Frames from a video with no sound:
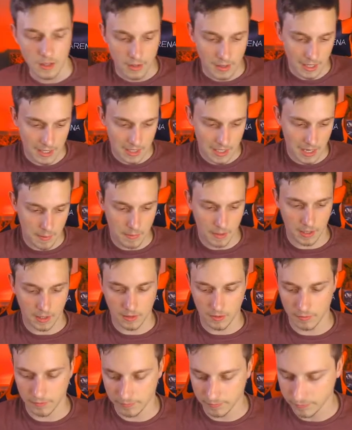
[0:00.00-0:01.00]
That's
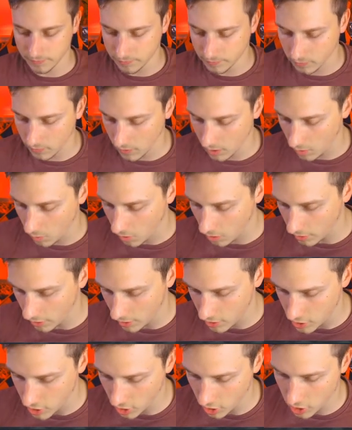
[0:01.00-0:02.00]
epic. Well
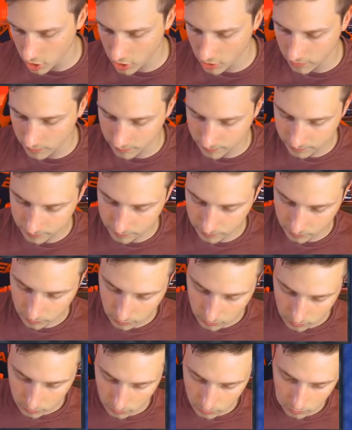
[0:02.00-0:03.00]
done, Josh.
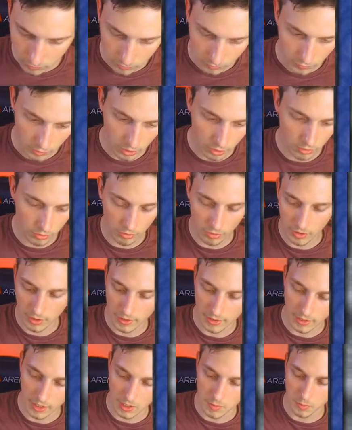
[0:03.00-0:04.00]

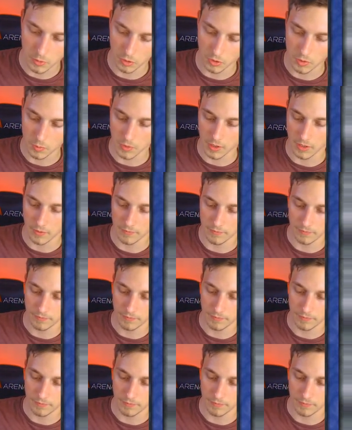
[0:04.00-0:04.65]
Really nice pulls, bro.